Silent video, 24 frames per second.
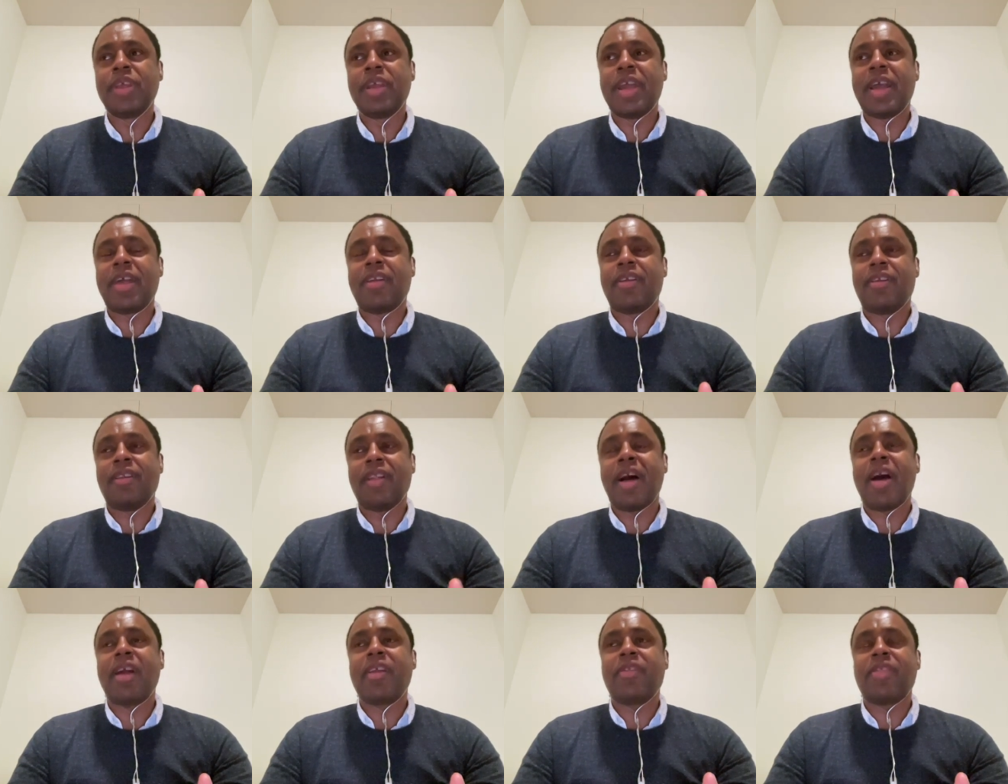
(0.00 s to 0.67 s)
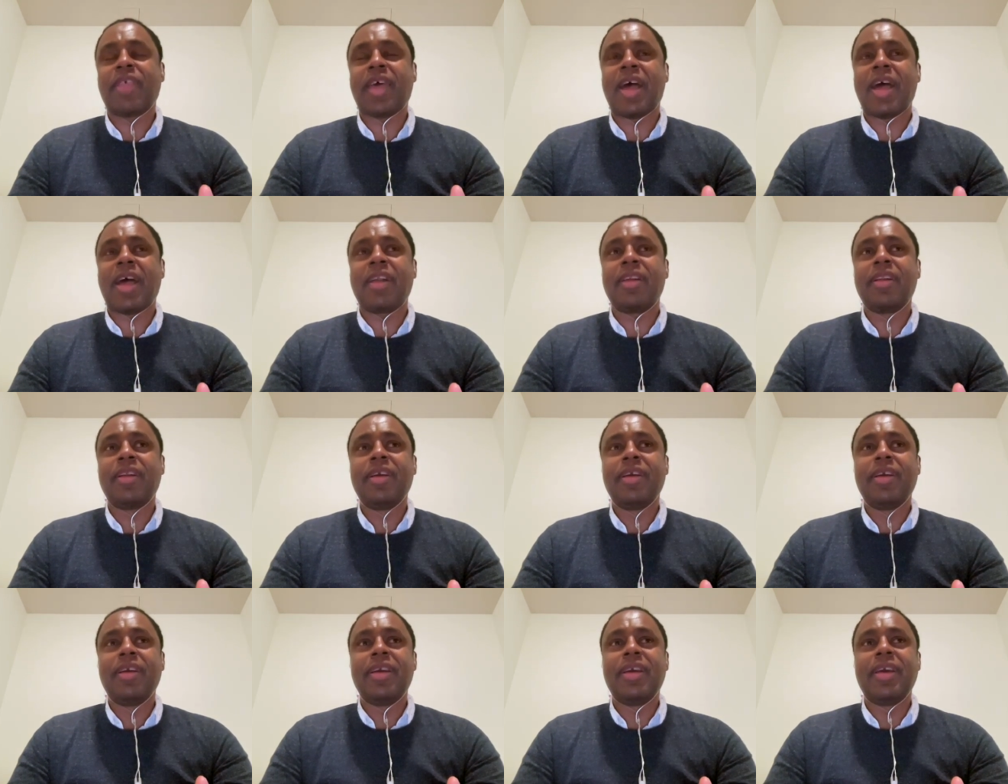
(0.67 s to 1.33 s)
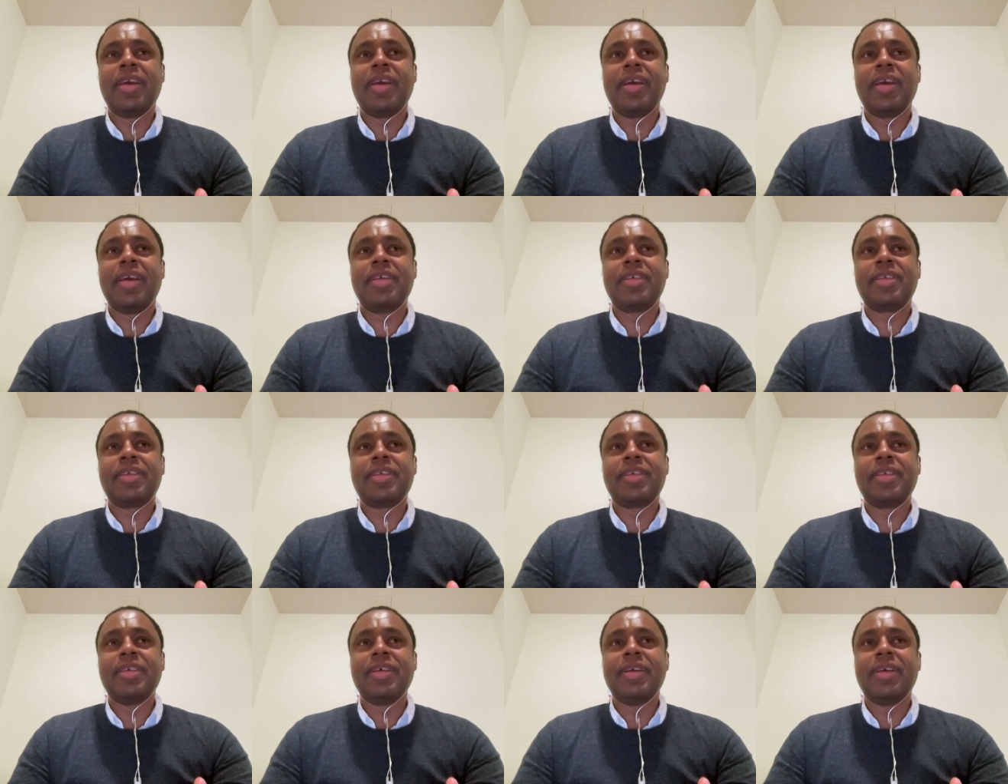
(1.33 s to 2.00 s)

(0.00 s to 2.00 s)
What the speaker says: and a lot of that is